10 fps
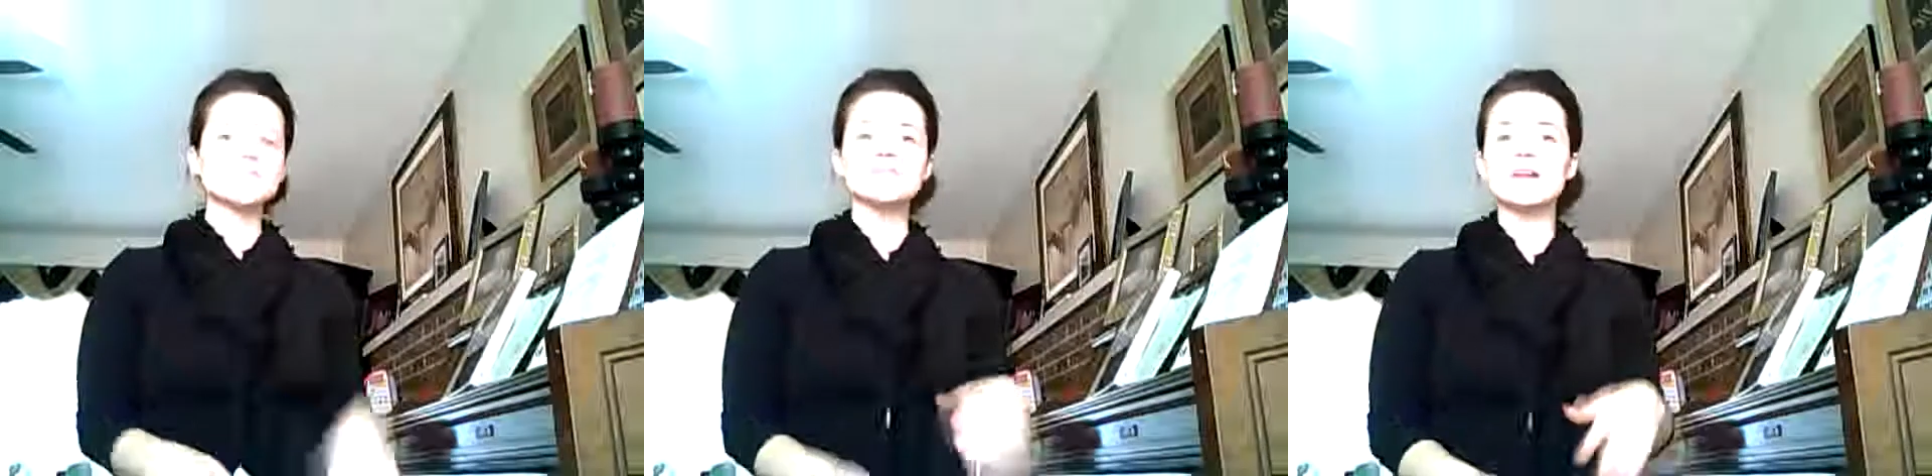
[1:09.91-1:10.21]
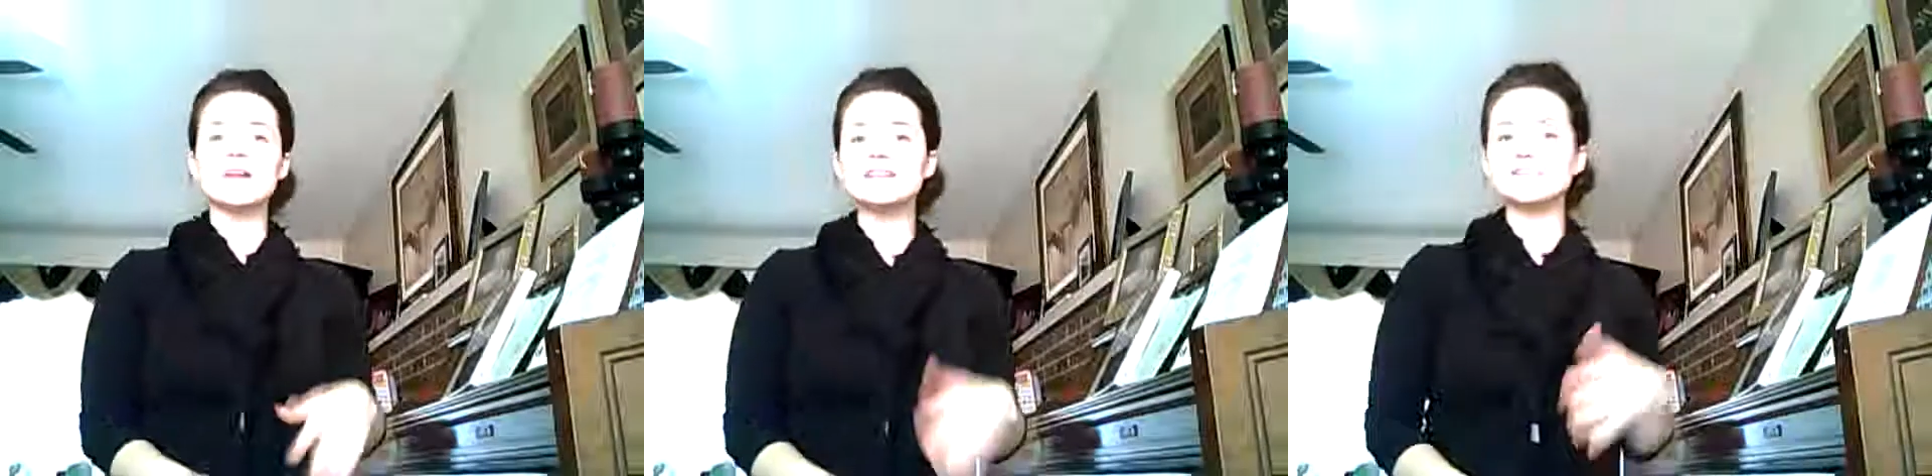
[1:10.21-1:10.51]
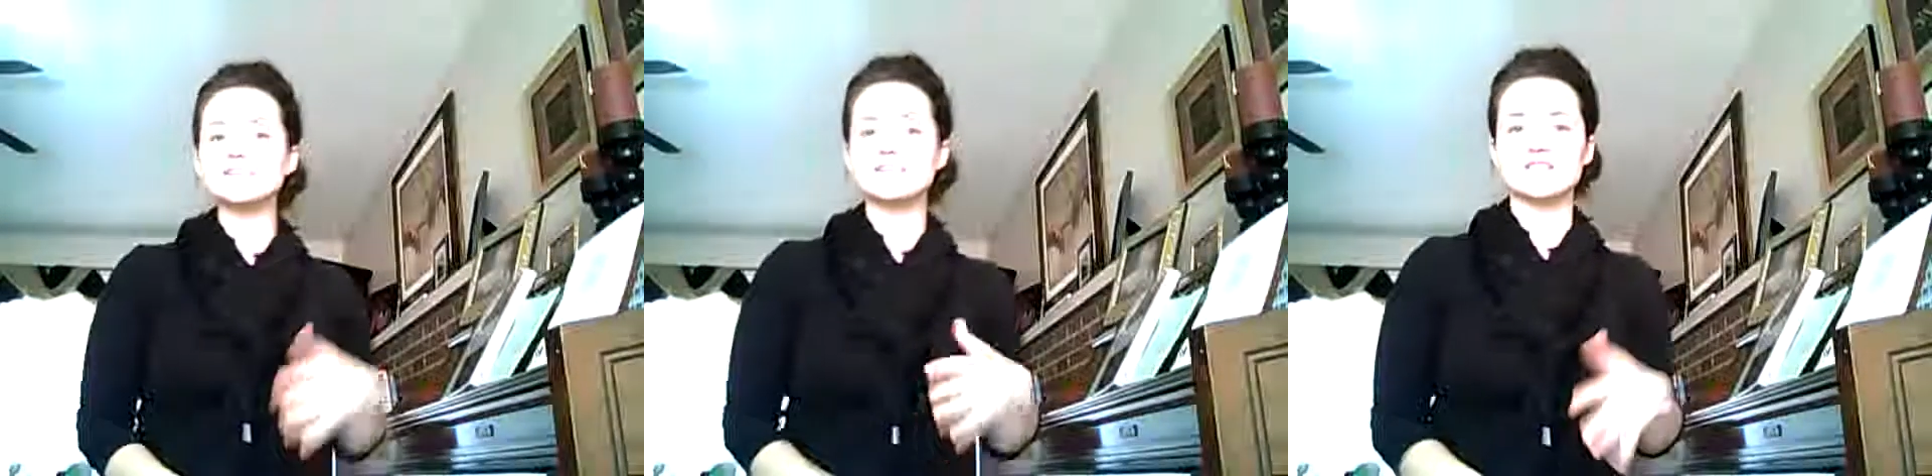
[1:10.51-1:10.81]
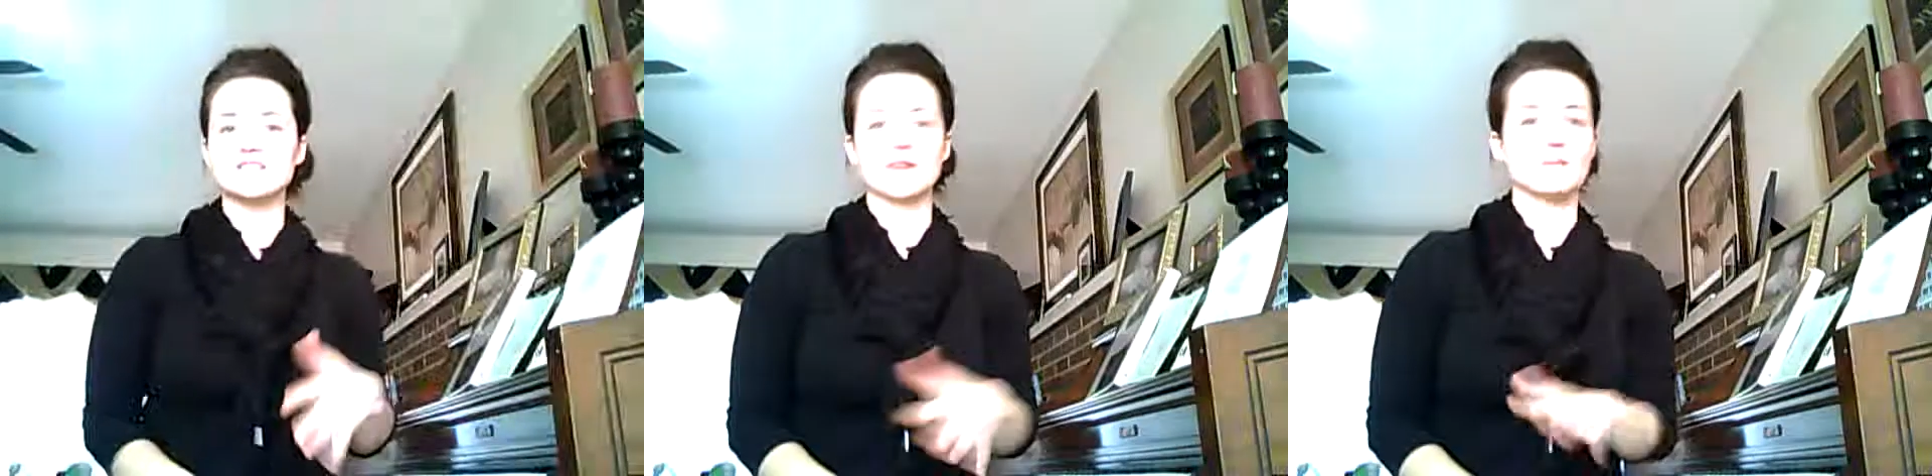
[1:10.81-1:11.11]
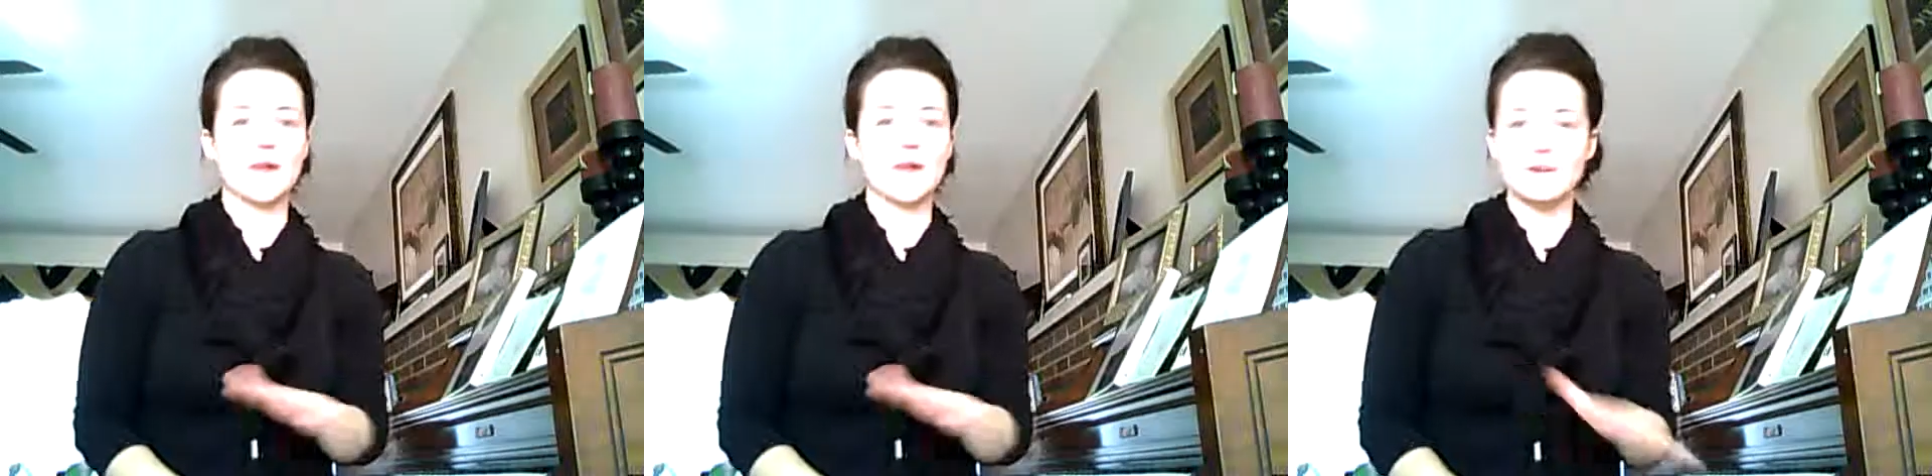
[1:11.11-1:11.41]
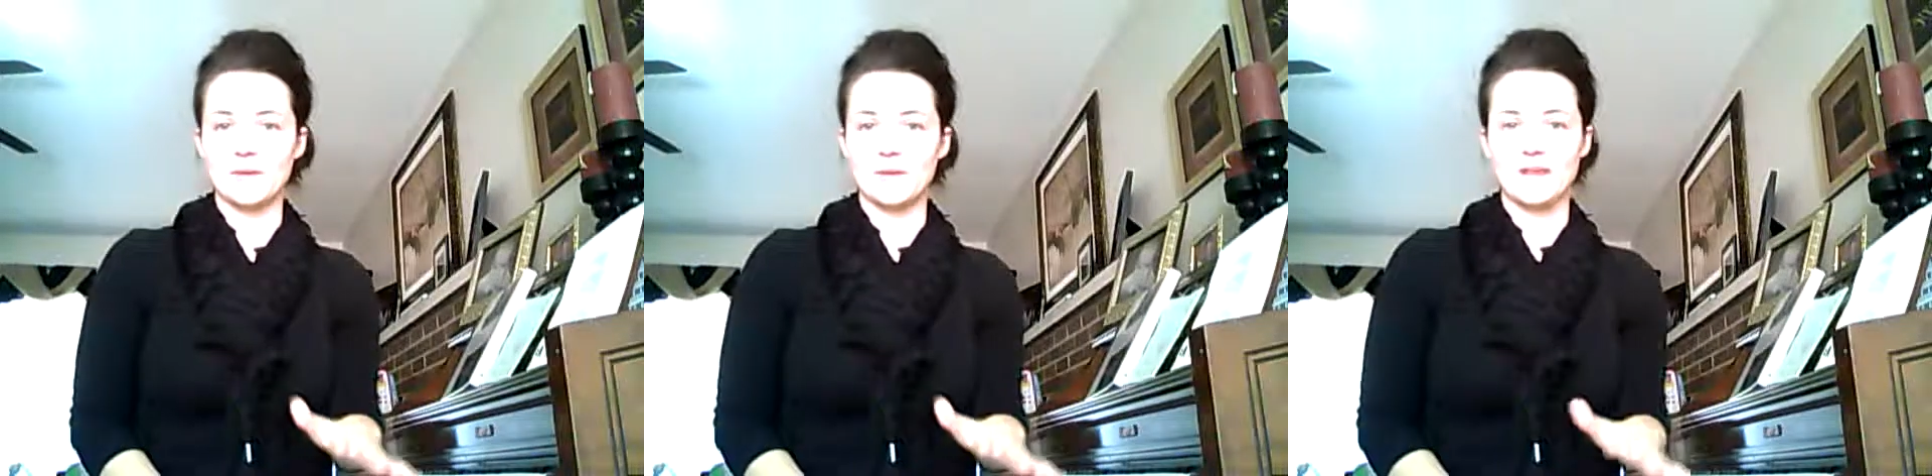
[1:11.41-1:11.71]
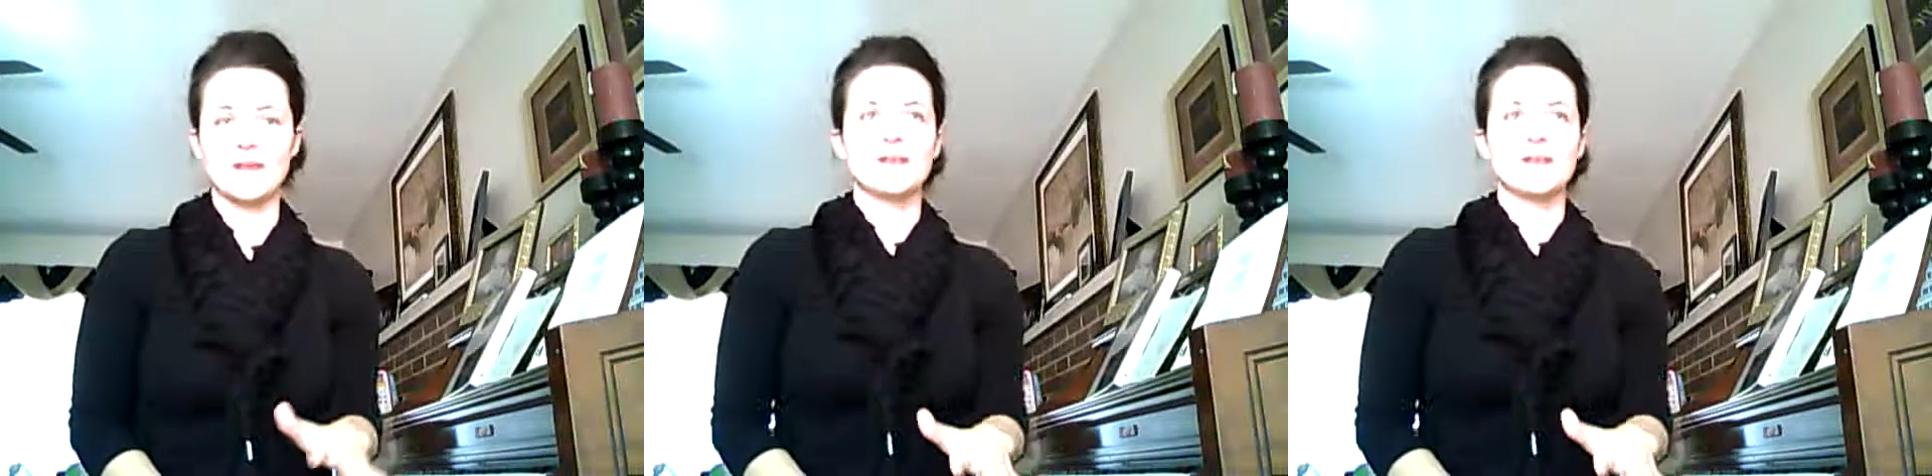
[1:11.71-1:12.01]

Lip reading: So I like to teach that right away